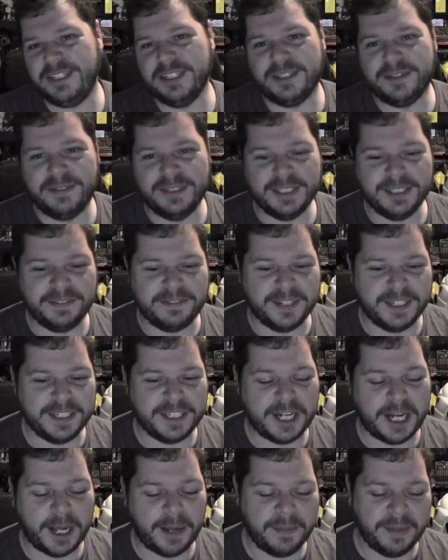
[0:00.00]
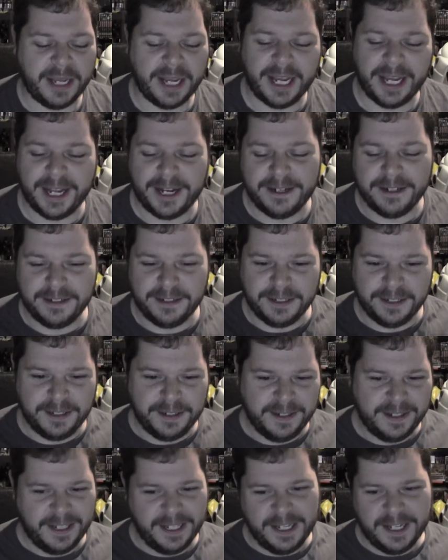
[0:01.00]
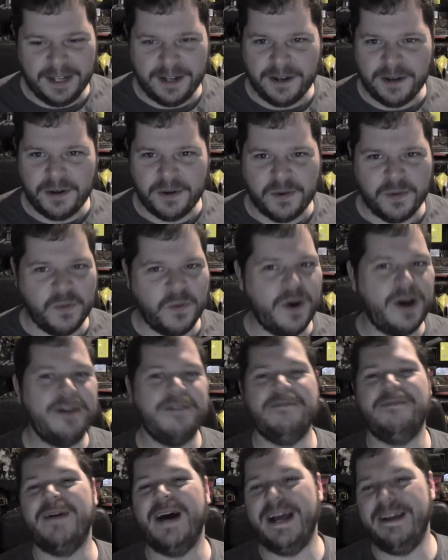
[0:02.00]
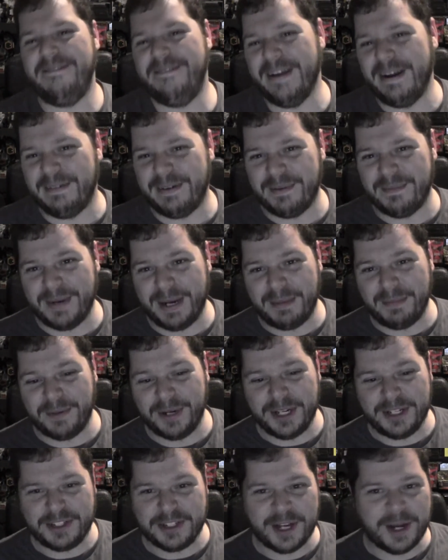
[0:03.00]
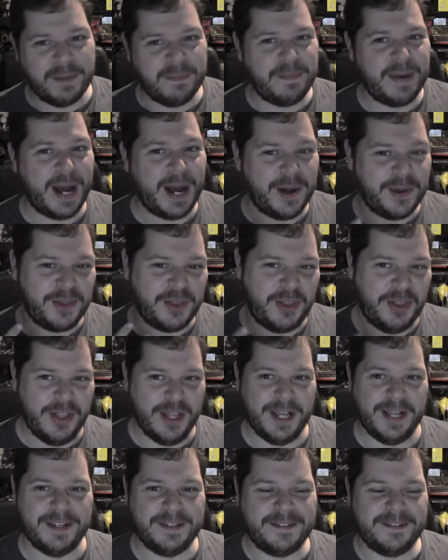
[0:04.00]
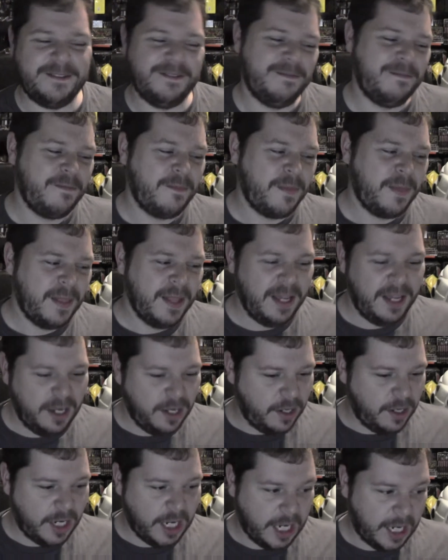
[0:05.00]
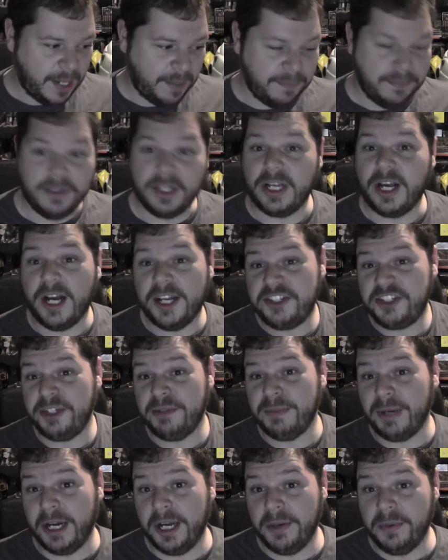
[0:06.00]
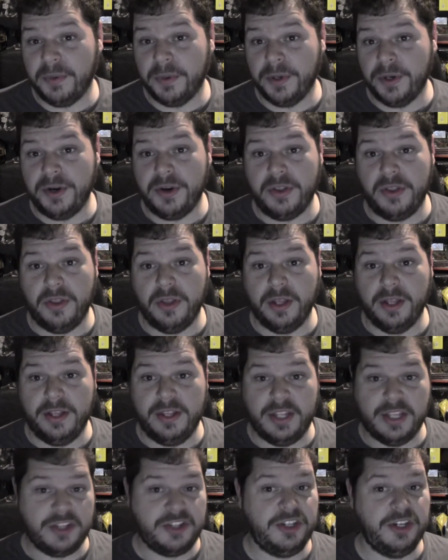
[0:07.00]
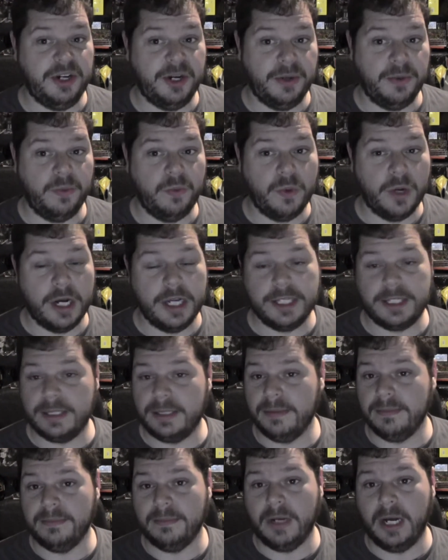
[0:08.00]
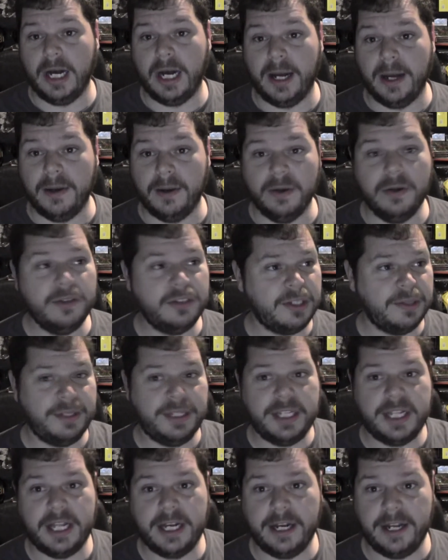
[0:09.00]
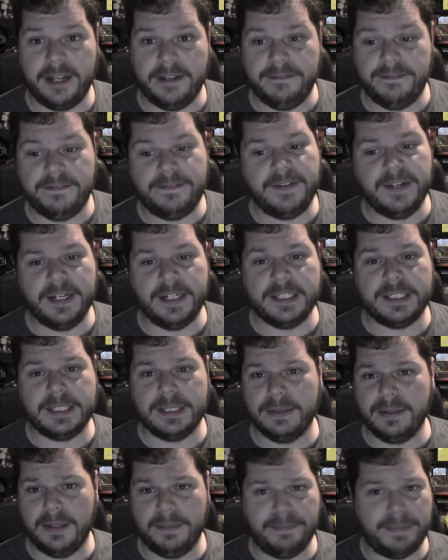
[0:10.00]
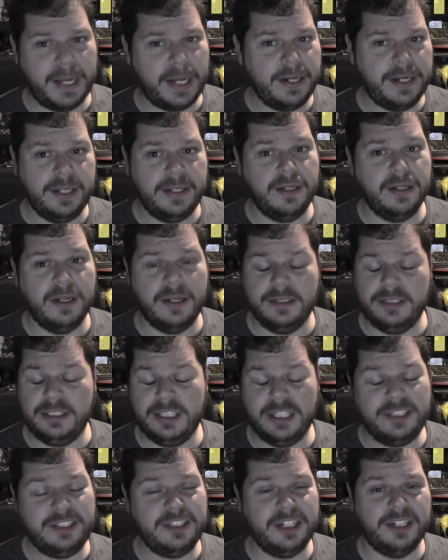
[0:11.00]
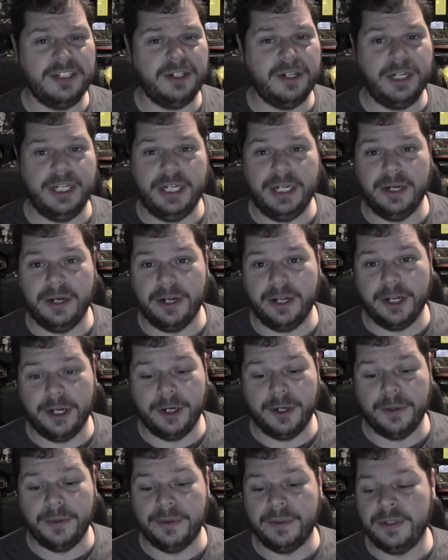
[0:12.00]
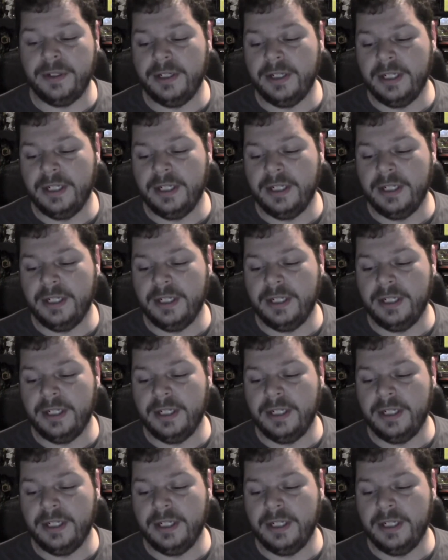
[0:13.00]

still a really fun time, and one of my favorite memories about this um, the costume I wore th- this year was uh, something that I finished about a, uh, just under a year ago